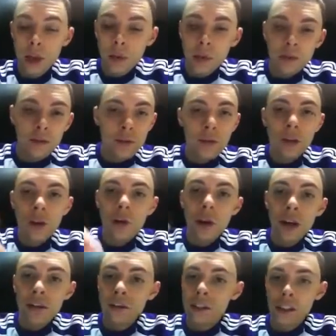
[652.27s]
They went from little
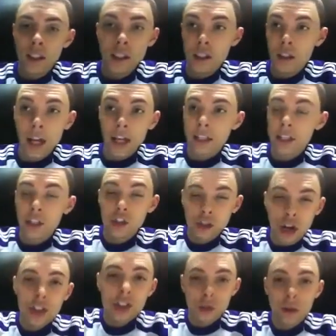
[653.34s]
waves to like
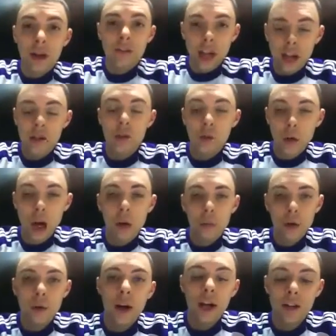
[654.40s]
destruction waves, like
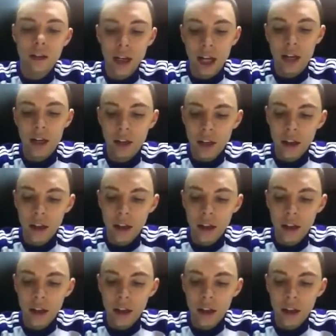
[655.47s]
tsunami waves, like